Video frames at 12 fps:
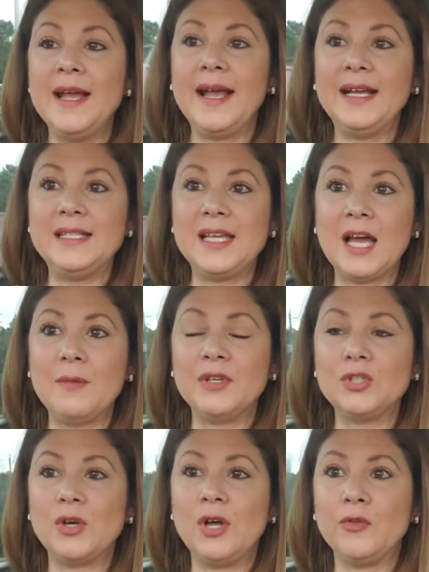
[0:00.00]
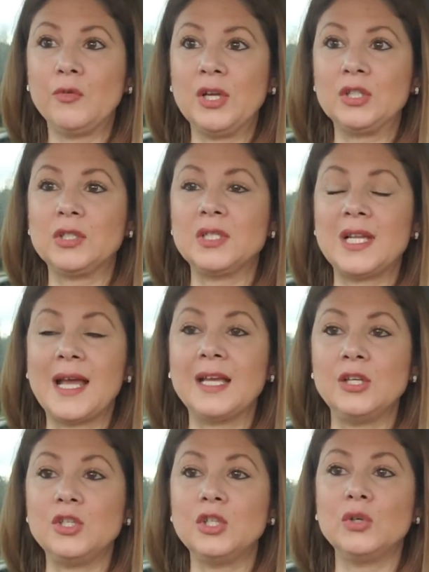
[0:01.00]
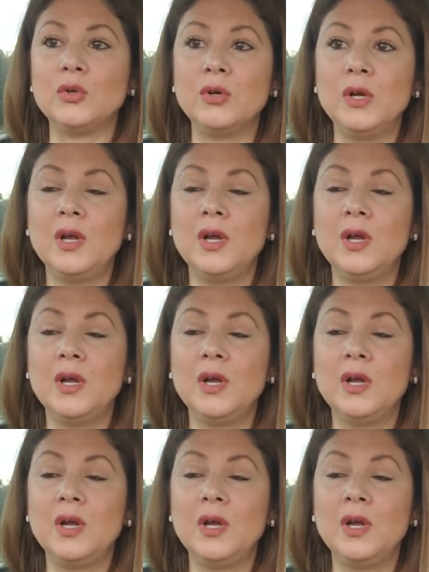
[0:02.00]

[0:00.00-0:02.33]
ATI mental health questions that I can do.